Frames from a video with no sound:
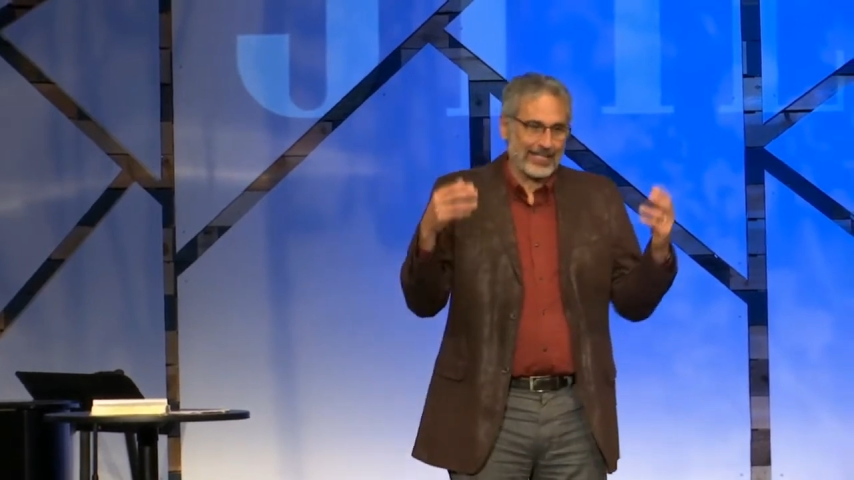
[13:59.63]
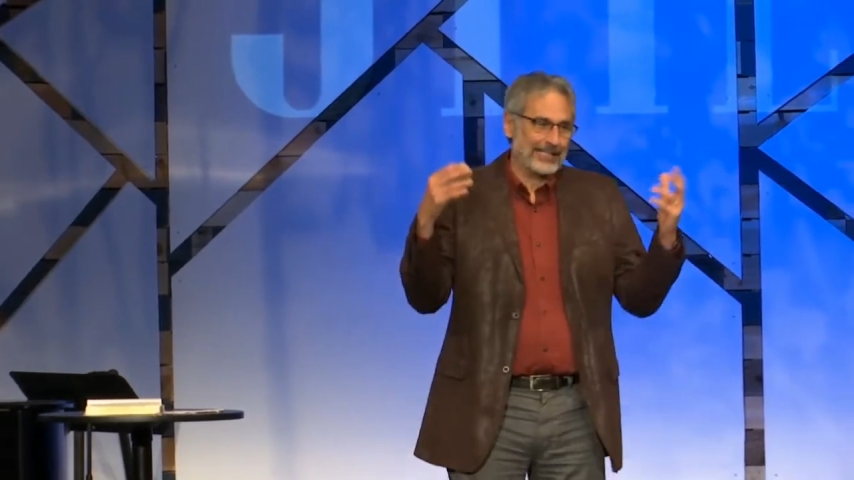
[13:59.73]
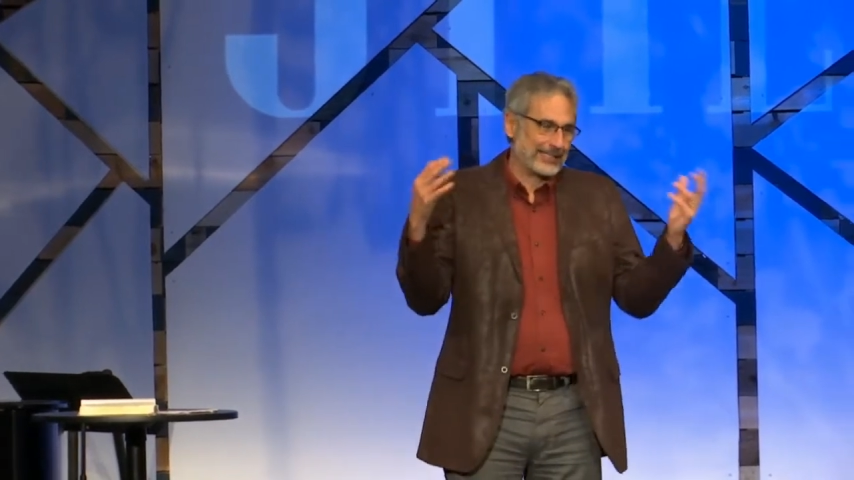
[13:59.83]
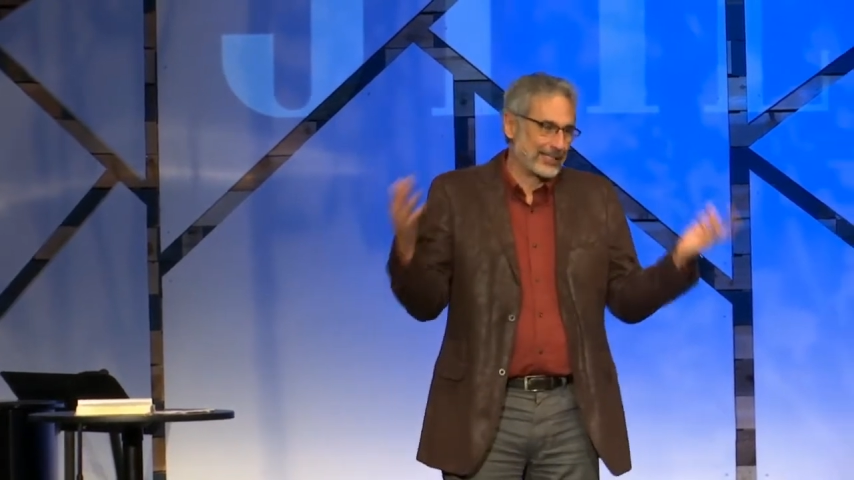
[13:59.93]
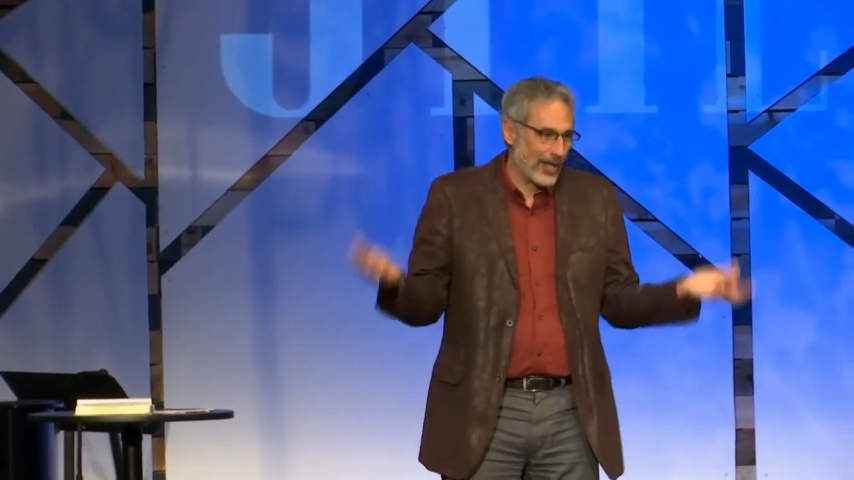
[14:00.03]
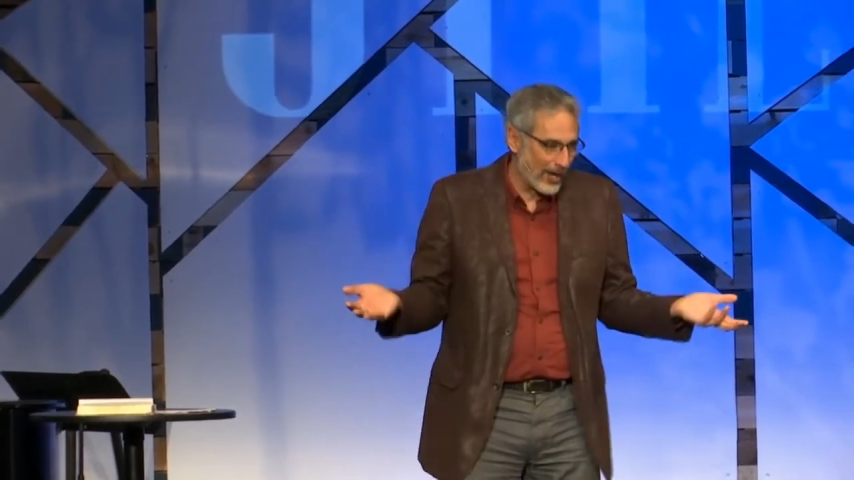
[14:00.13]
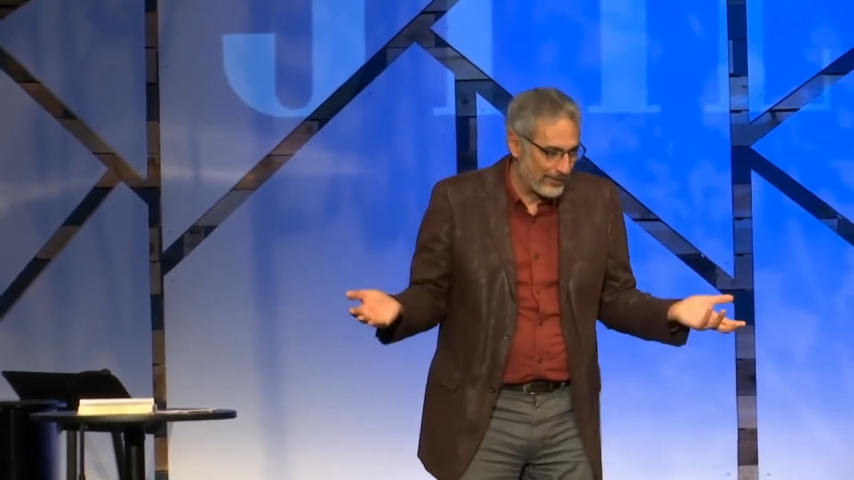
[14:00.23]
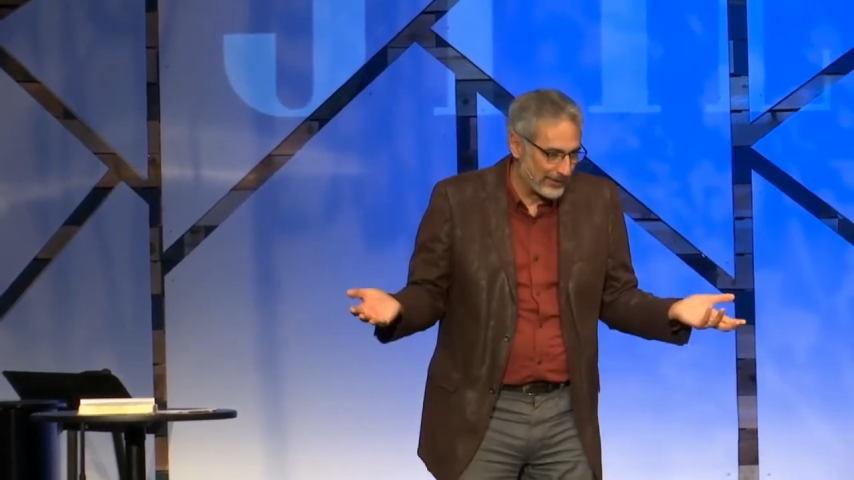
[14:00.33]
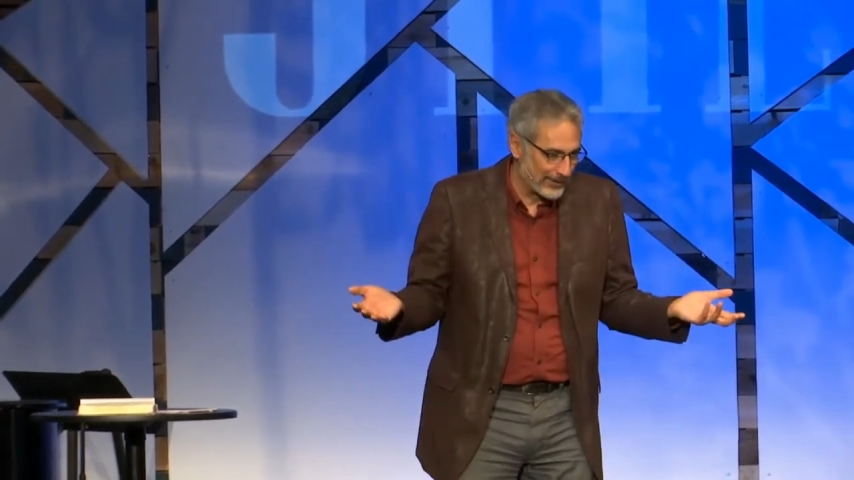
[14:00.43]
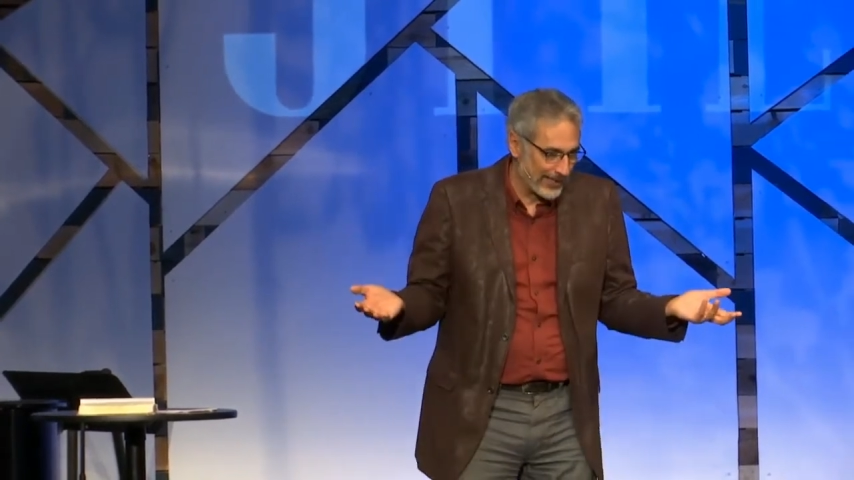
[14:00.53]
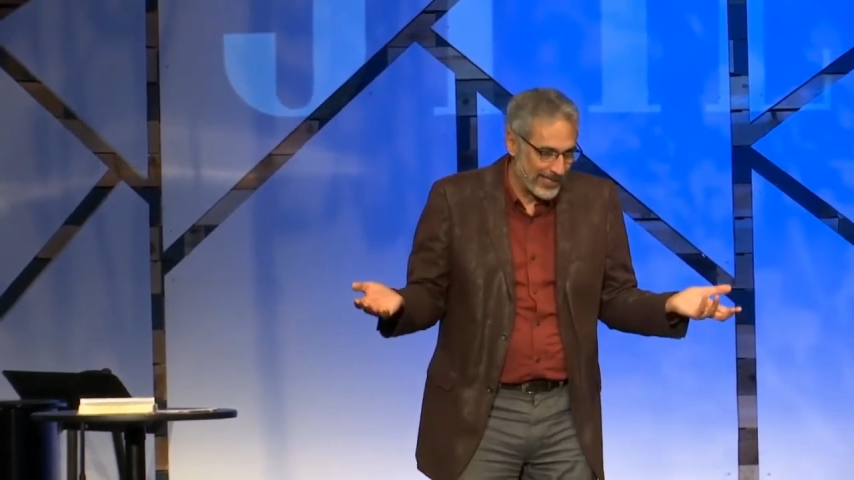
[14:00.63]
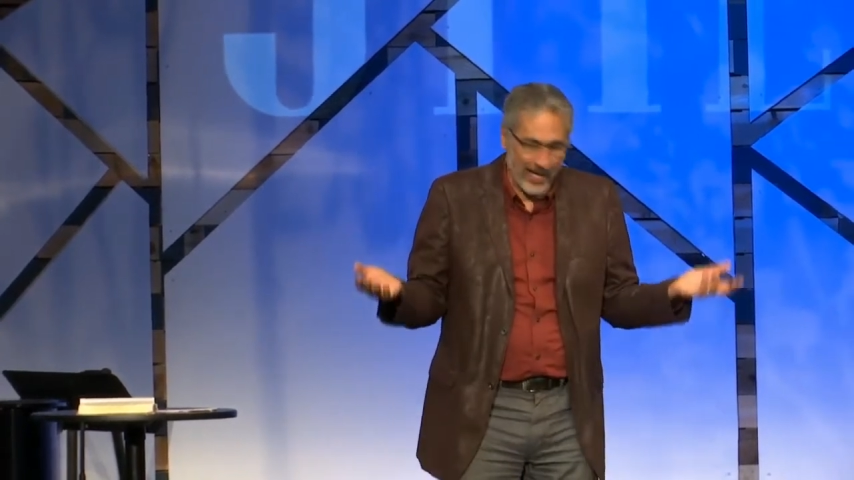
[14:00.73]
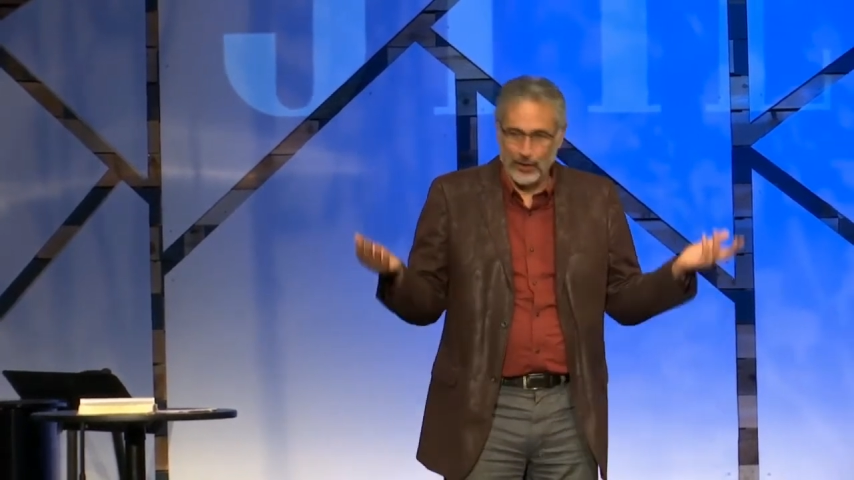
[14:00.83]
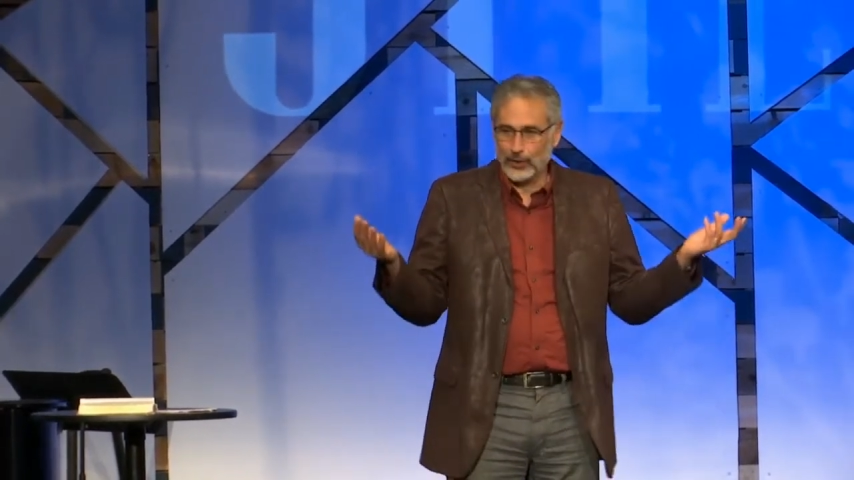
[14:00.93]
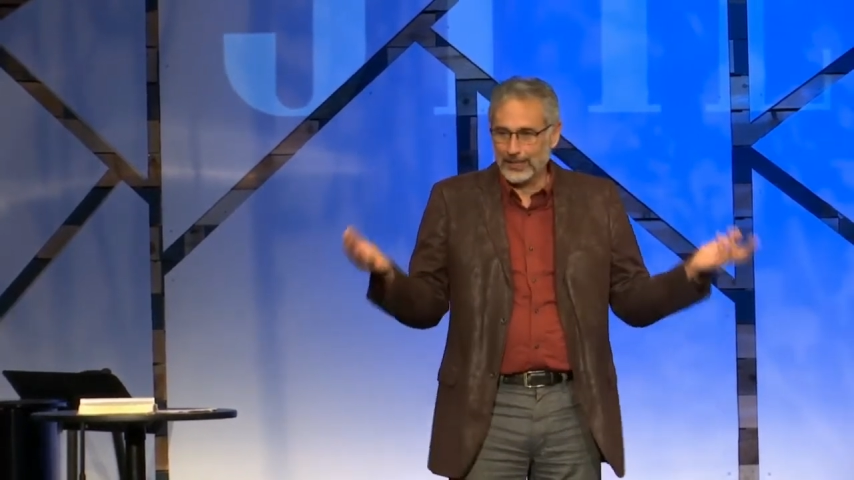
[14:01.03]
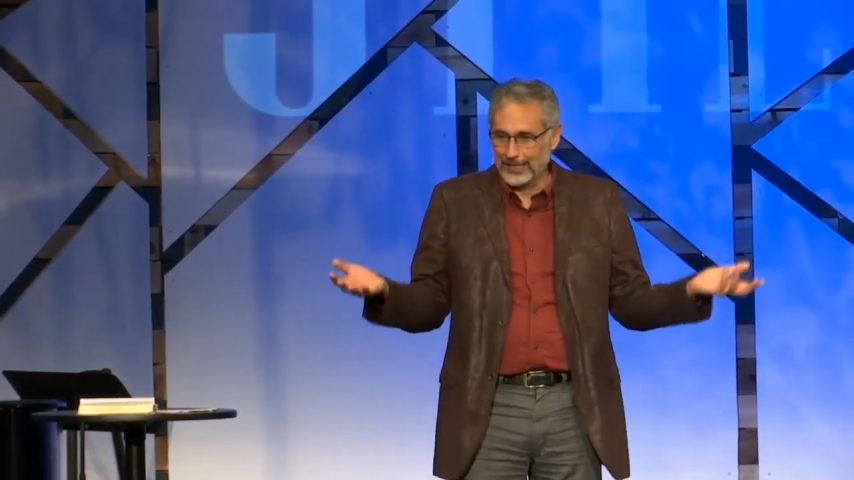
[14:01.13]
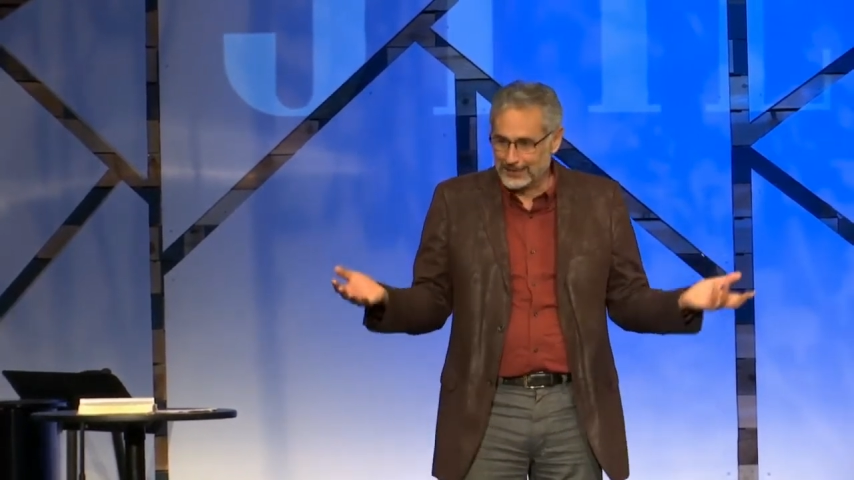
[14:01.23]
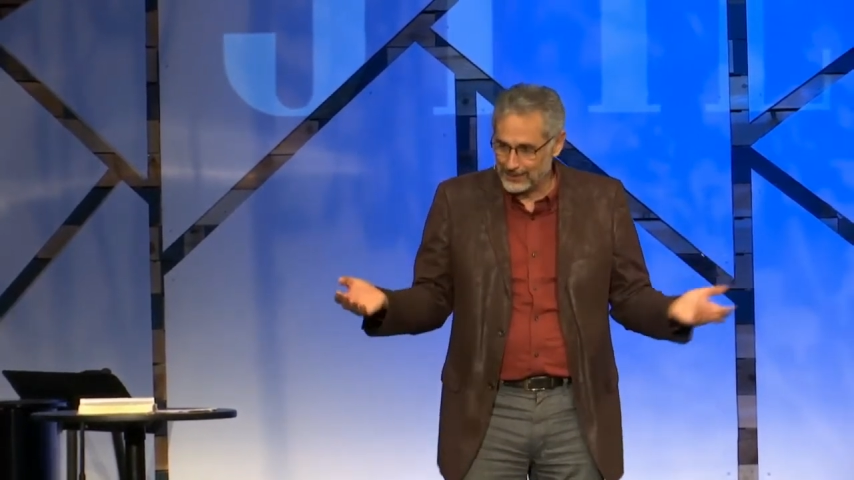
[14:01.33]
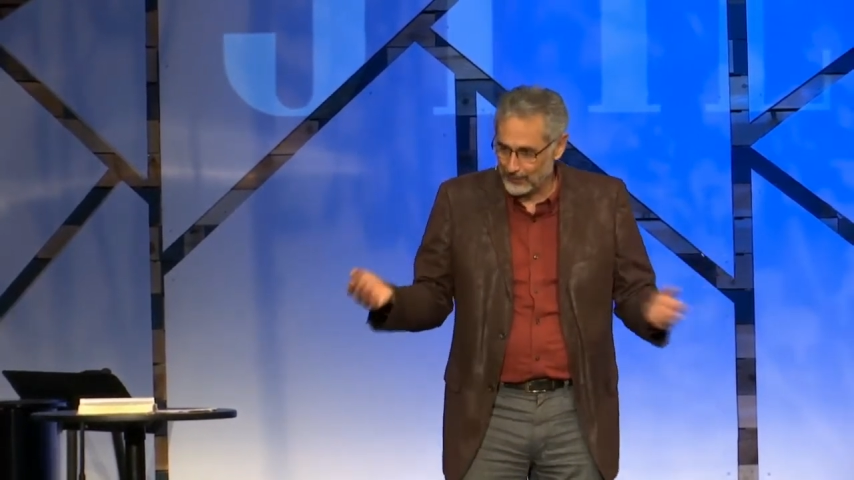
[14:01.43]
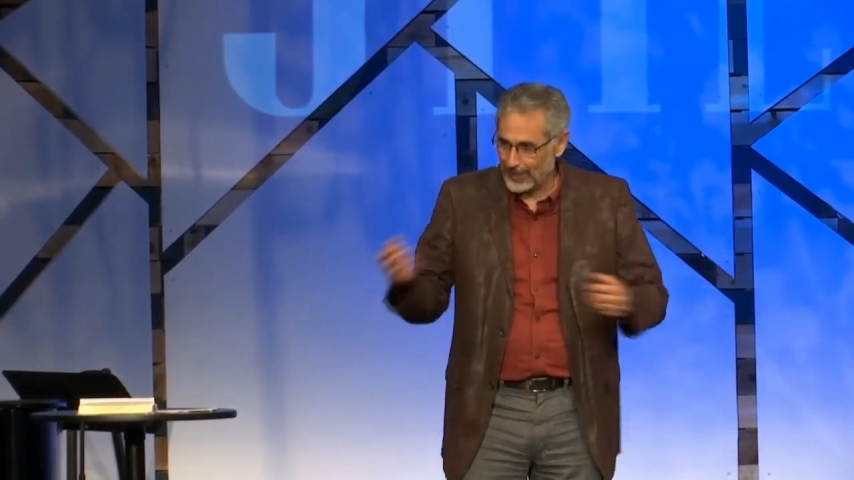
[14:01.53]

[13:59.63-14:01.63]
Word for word: he's a carpenter anyhow, who needs him?